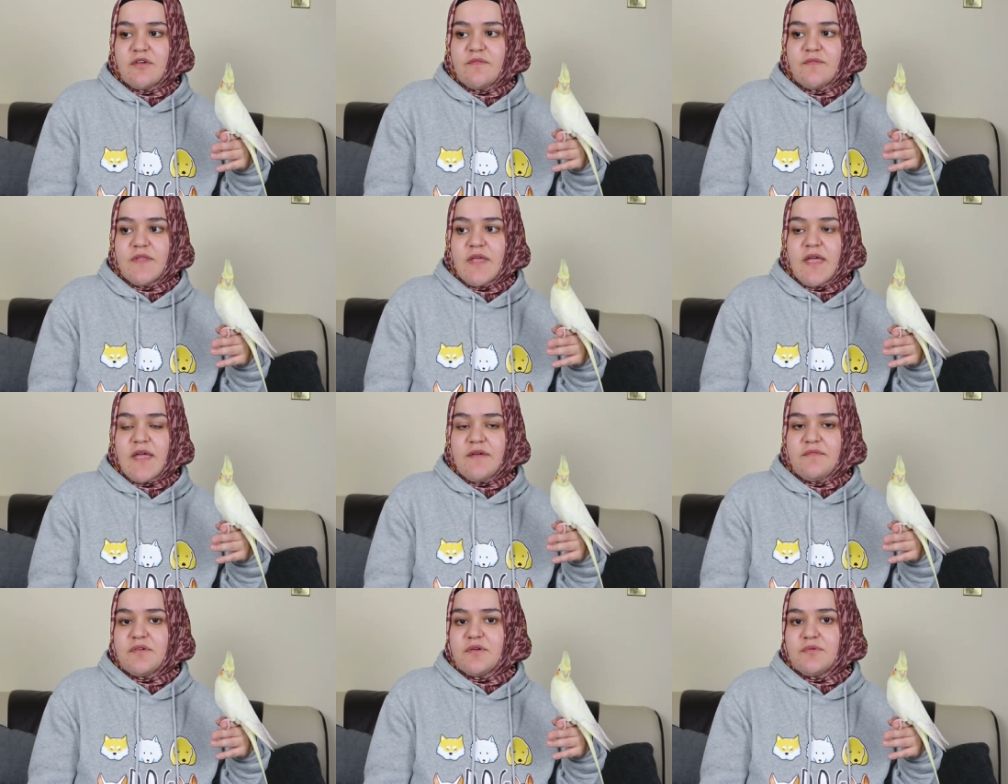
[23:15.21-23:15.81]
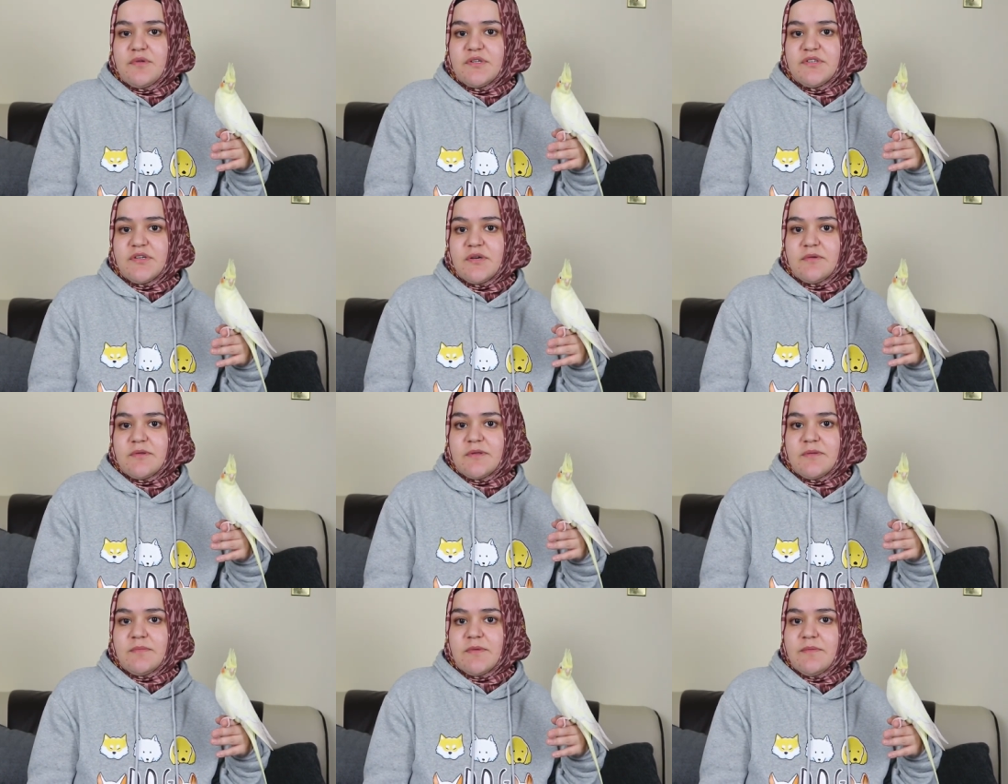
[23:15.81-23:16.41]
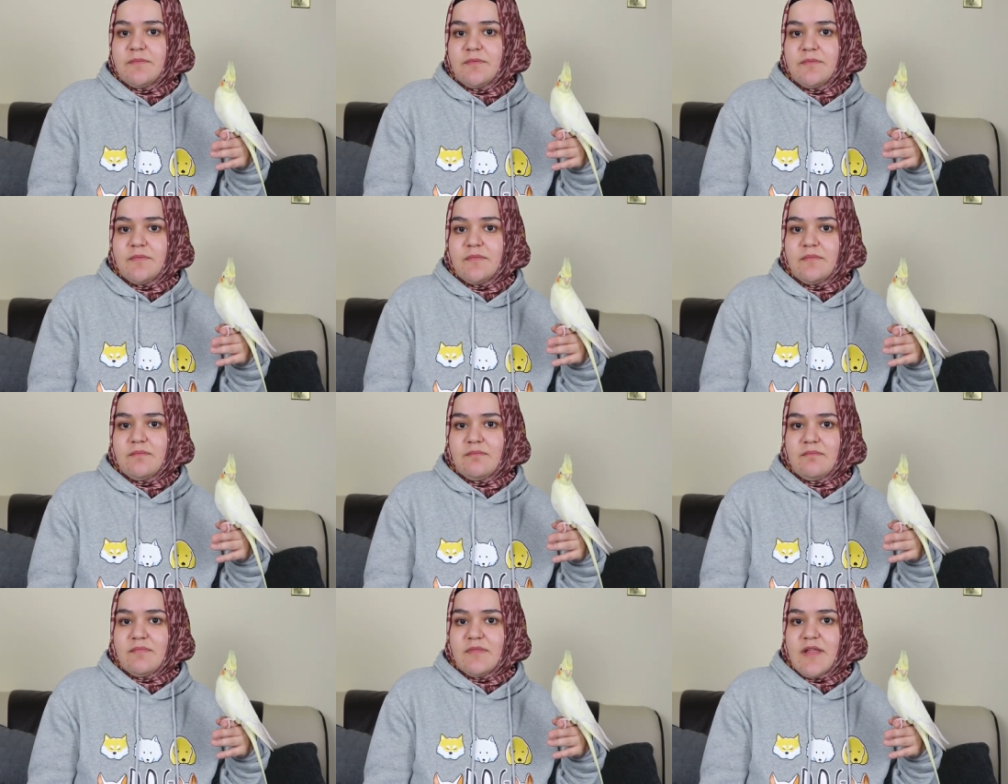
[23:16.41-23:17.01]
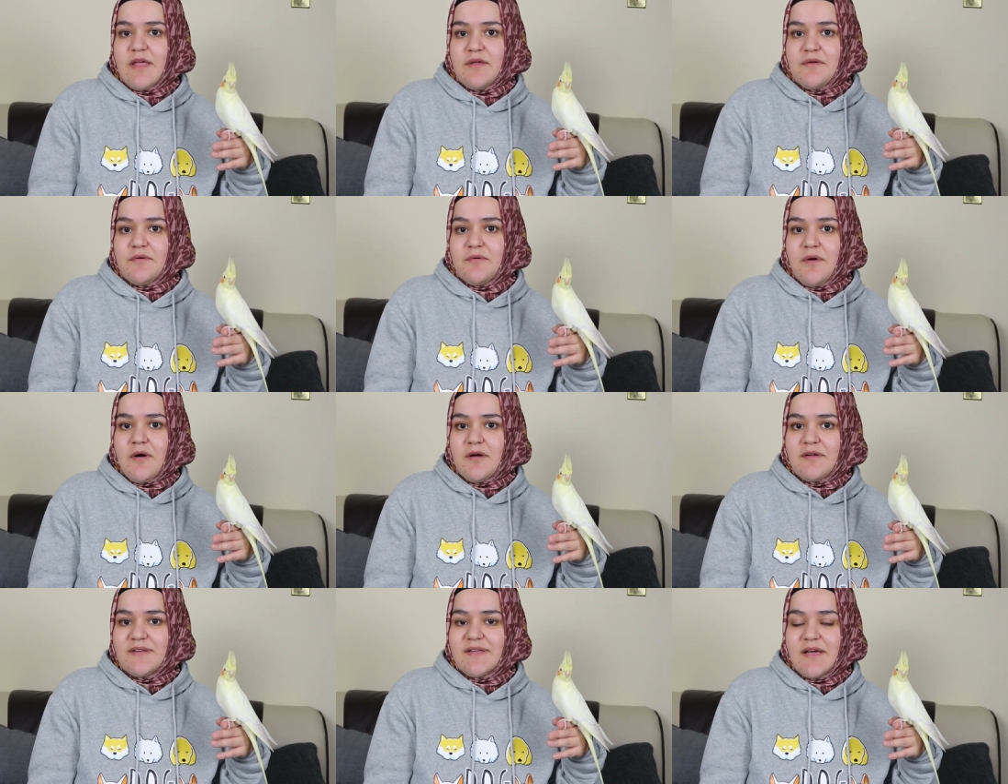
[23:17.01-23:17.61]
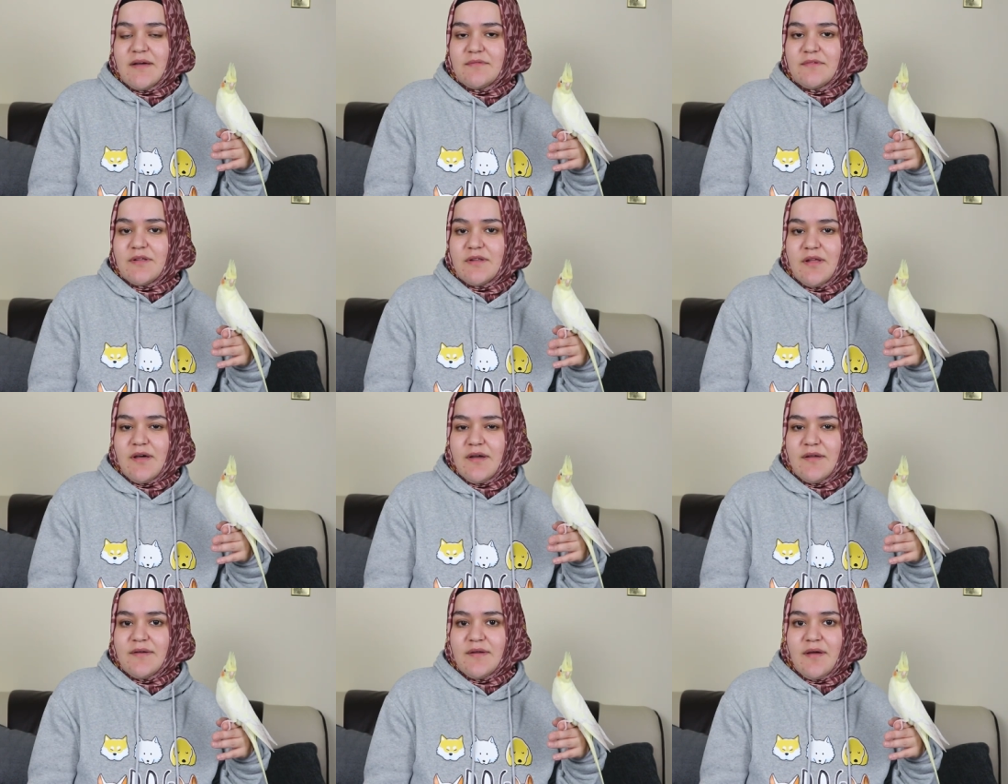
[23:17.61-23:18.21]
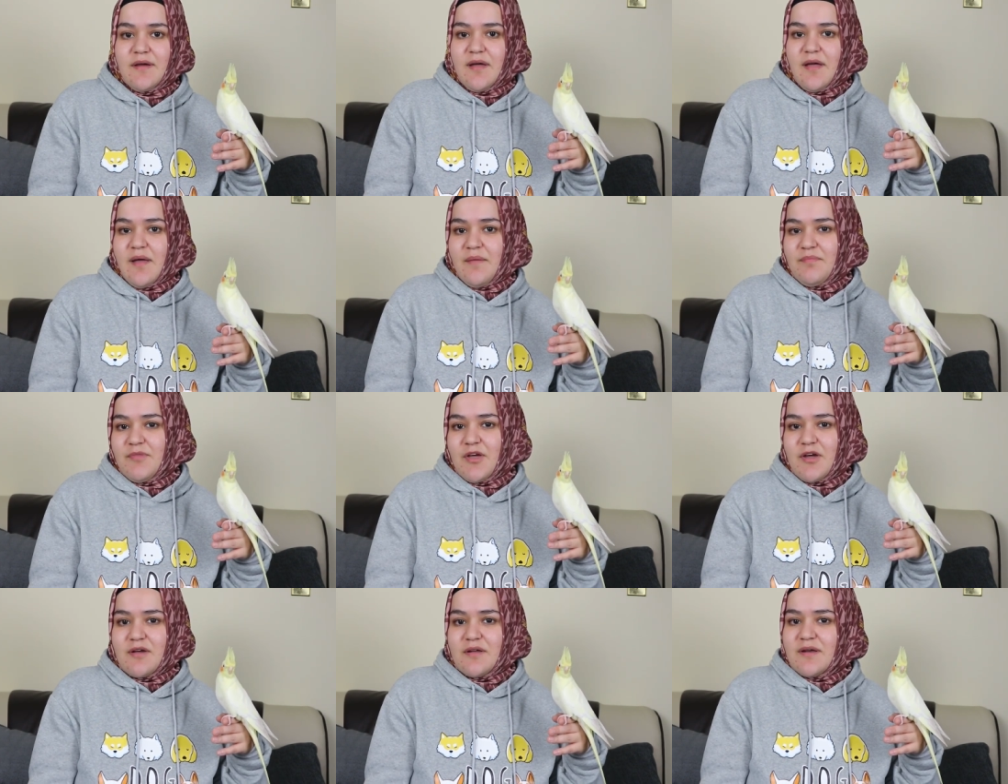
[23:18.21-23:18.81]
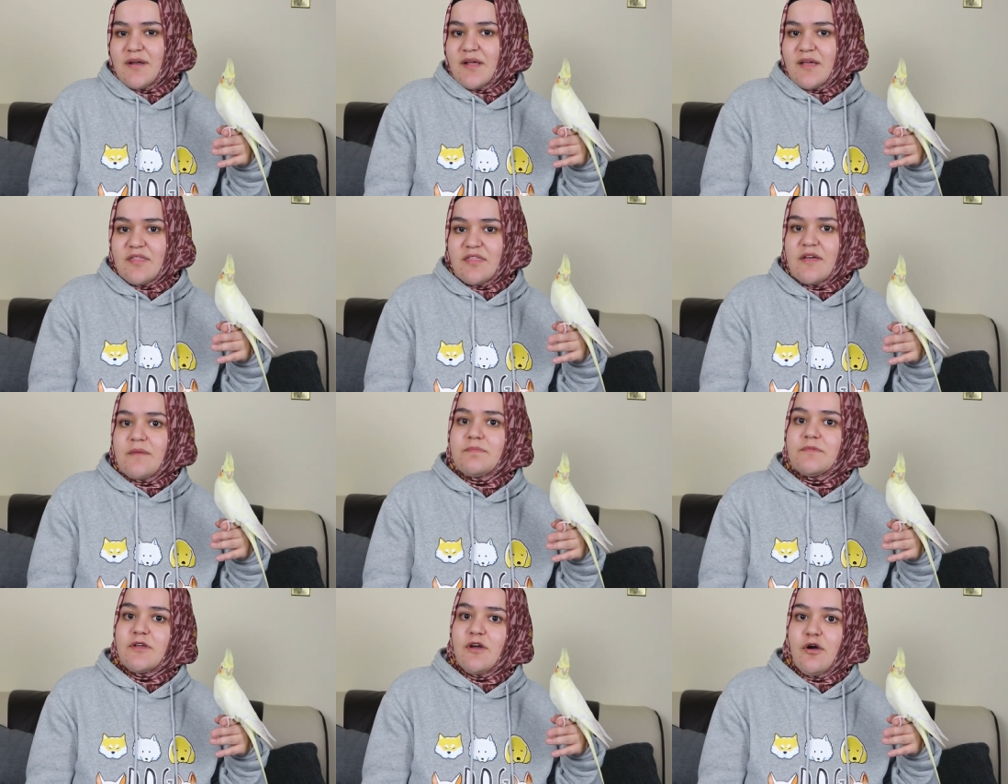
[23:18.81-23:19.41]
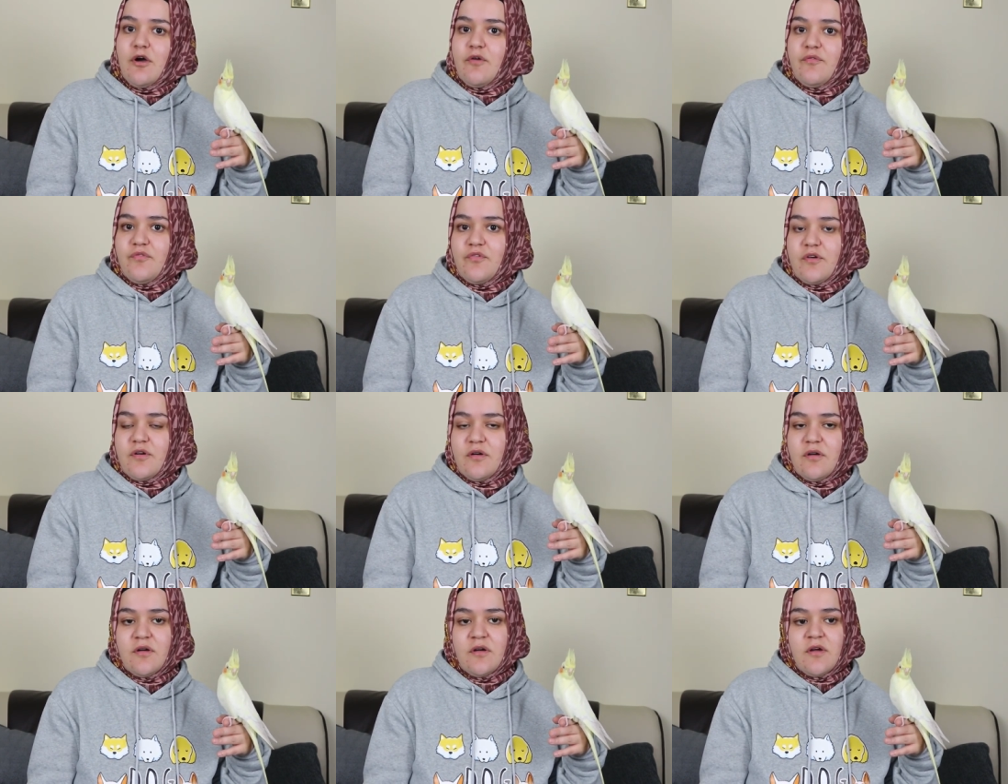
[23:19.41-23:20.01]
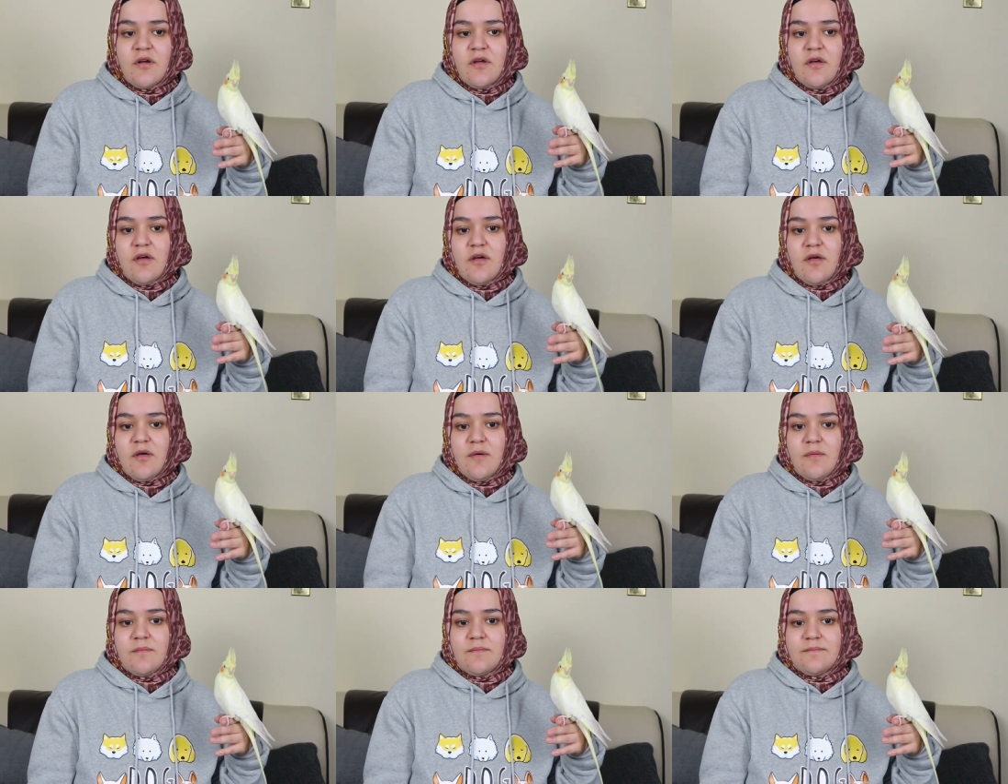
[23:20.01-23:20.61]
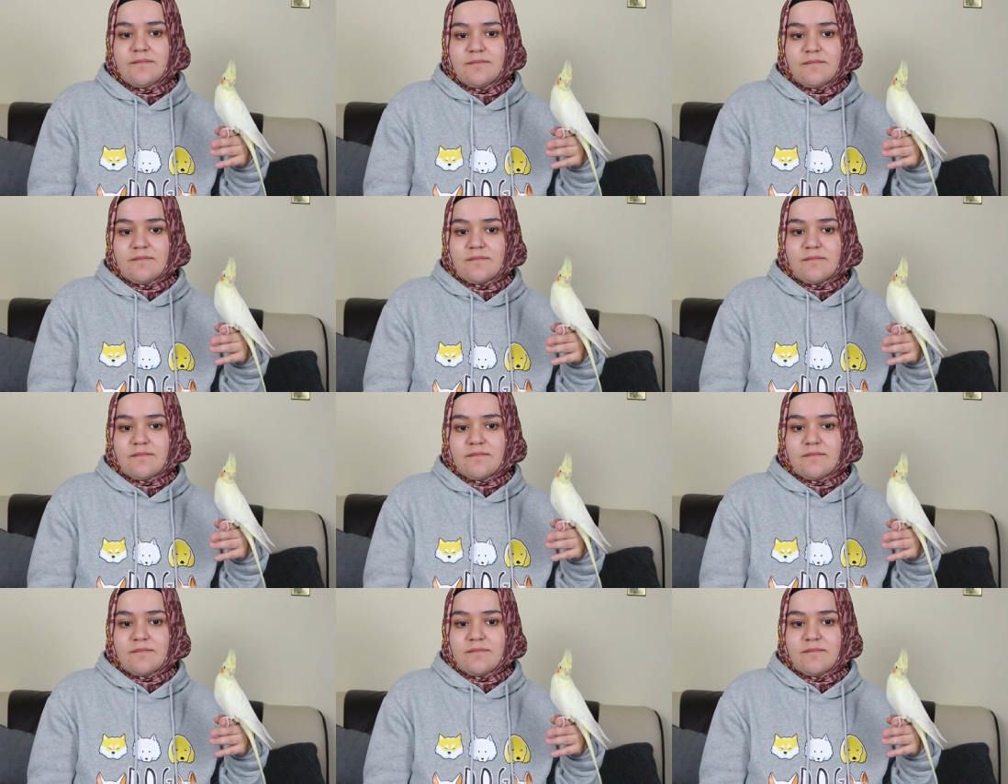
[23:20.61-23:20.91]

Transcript: If they ever reach out to me later on down the line, I'm not going to accept the offer um